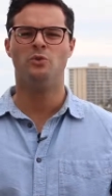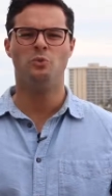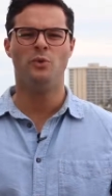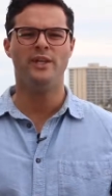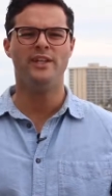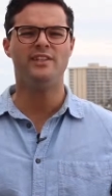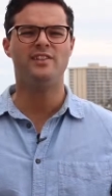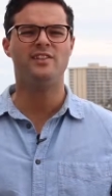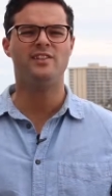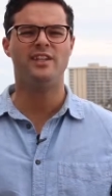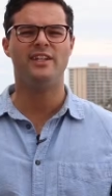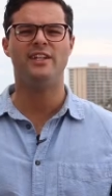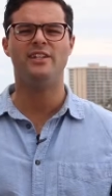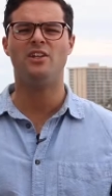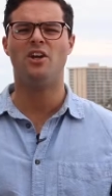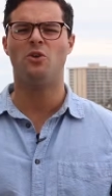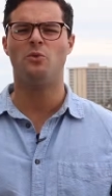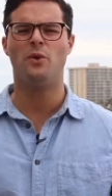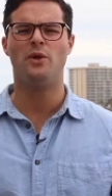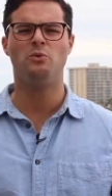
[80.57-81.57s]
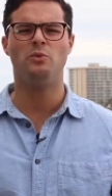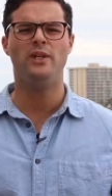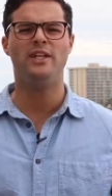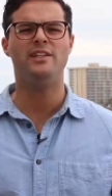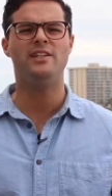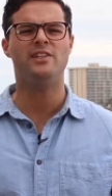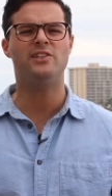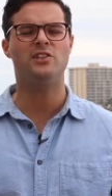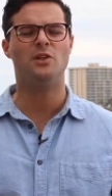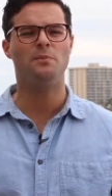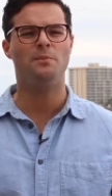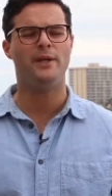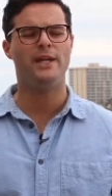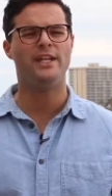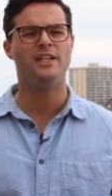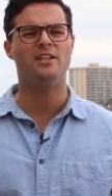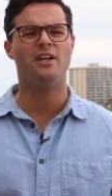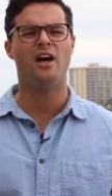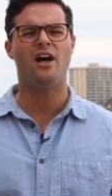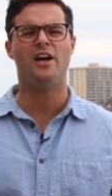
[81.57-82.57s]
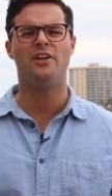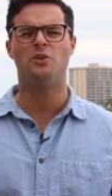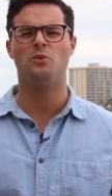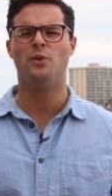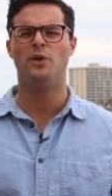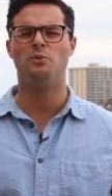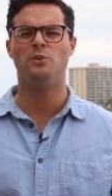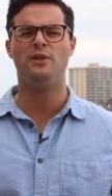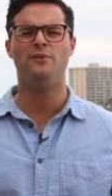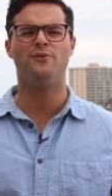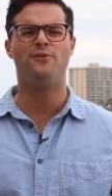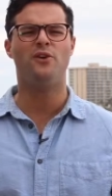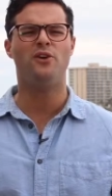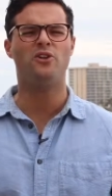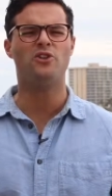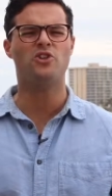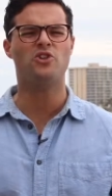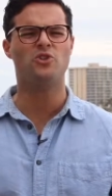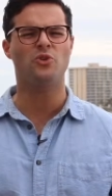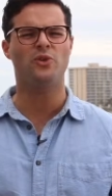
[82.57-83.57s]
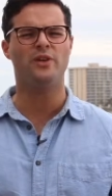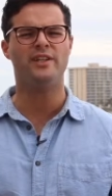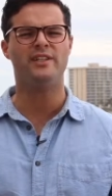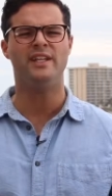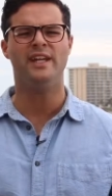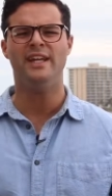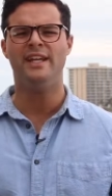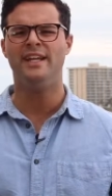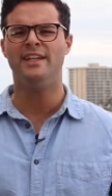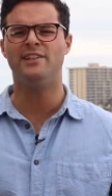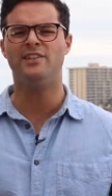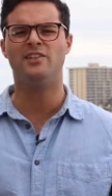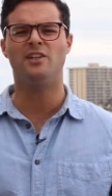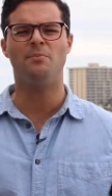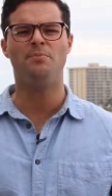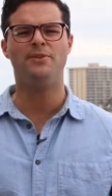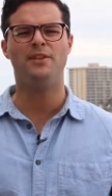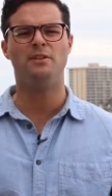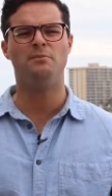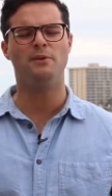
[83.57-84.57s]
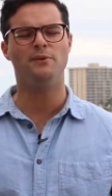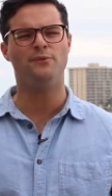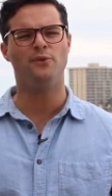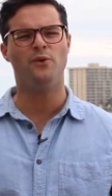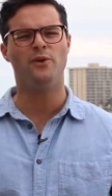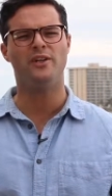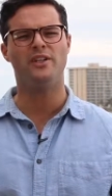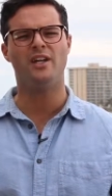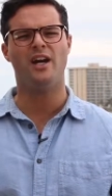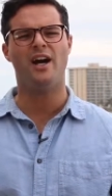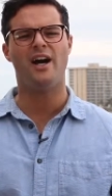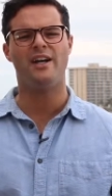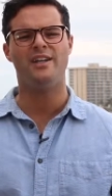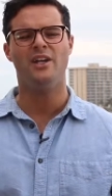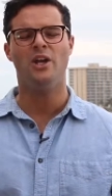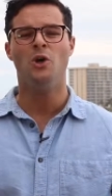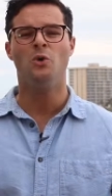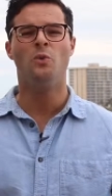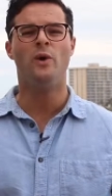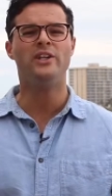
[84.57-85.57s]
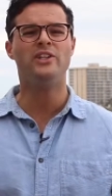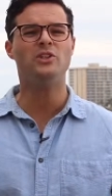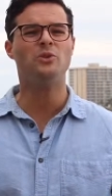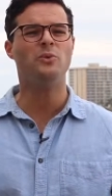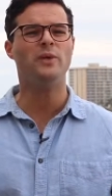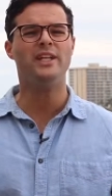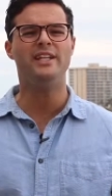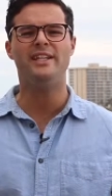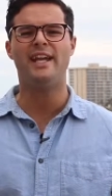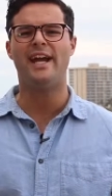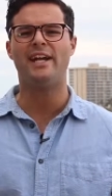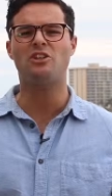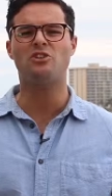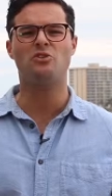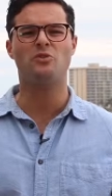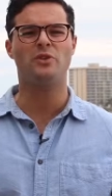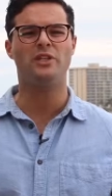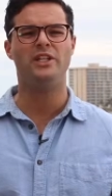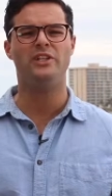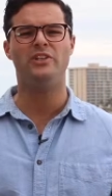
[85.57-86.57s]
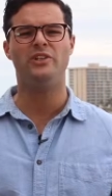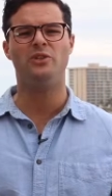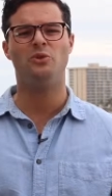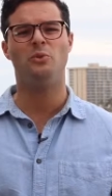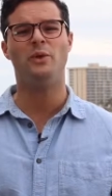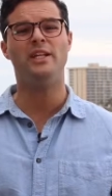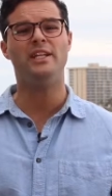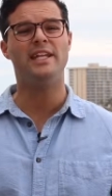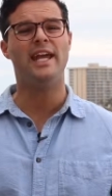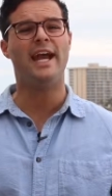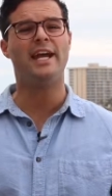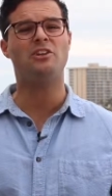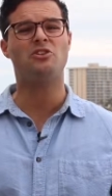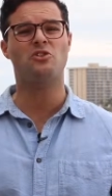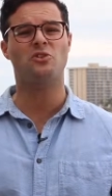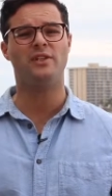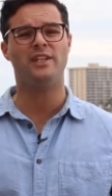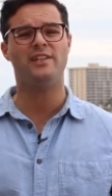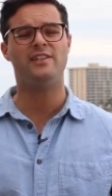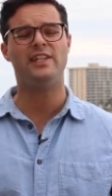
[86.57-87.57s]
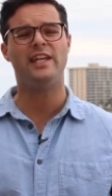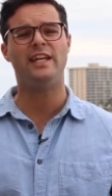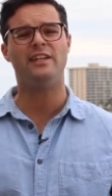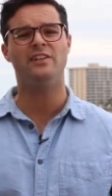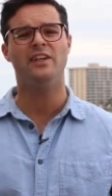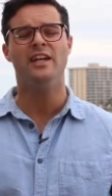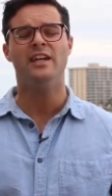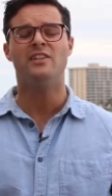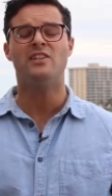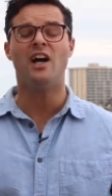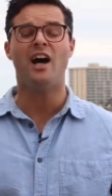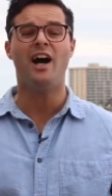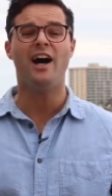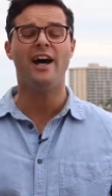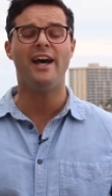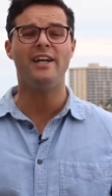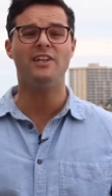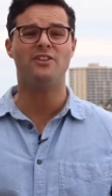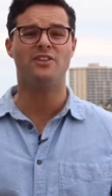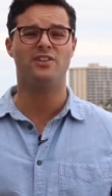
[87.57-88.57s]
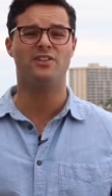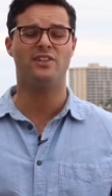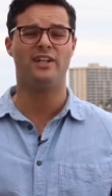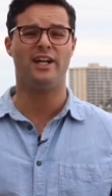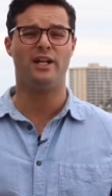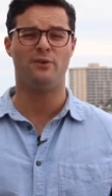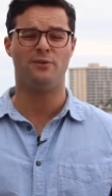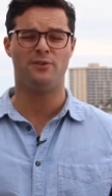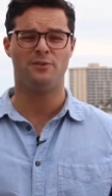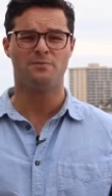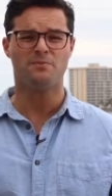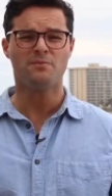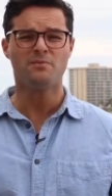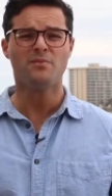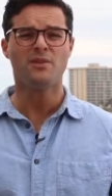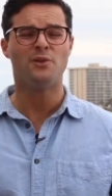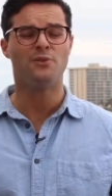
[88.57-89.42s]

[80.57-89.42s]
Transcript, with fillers: when we sin or when we disobey God or when we fall short in something before God? what do we naturally do? We naturally tend to hide ourselves